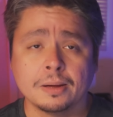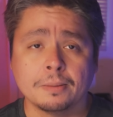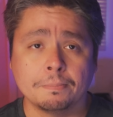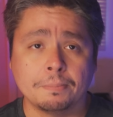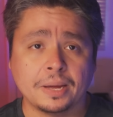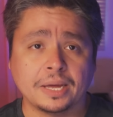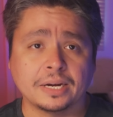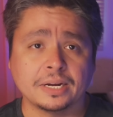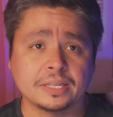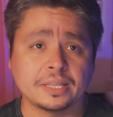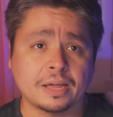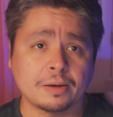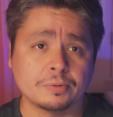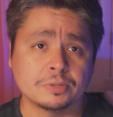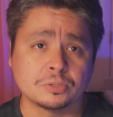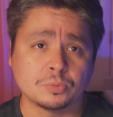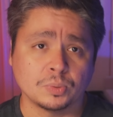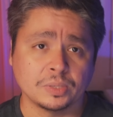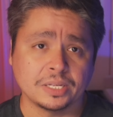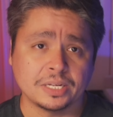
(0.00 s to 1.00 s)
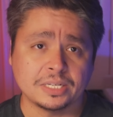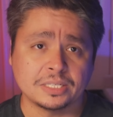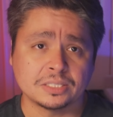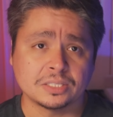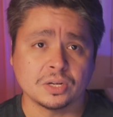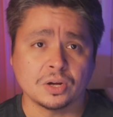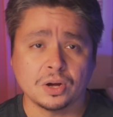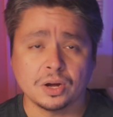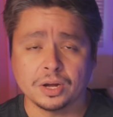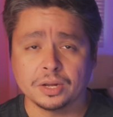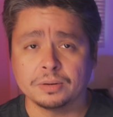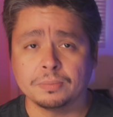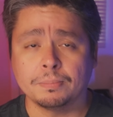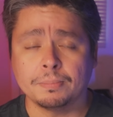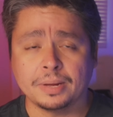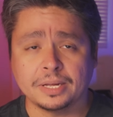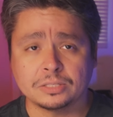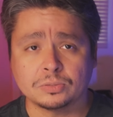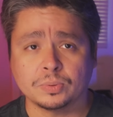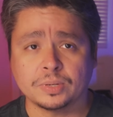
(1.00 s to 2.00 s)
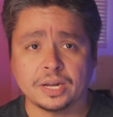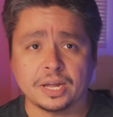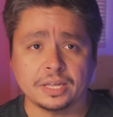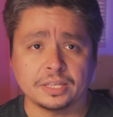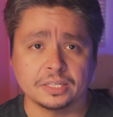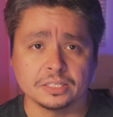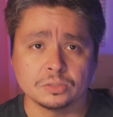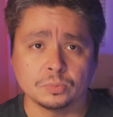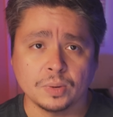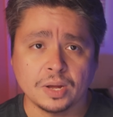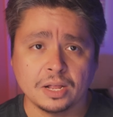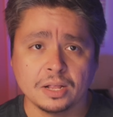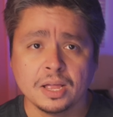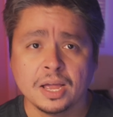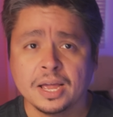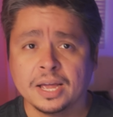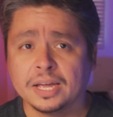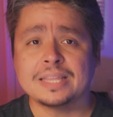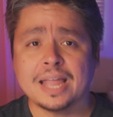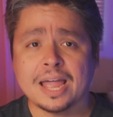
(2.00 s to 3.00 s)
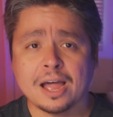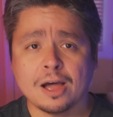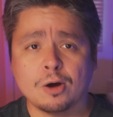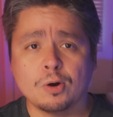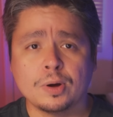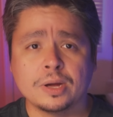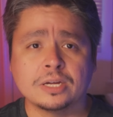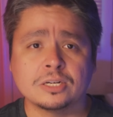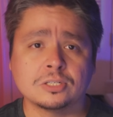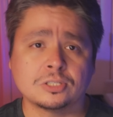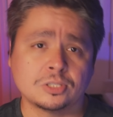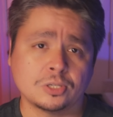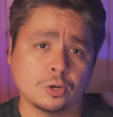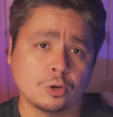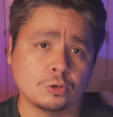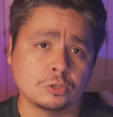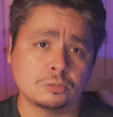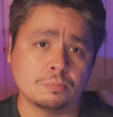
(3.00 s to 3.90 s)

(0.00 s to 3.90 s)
beta that was released on May 28th as well. Now it shows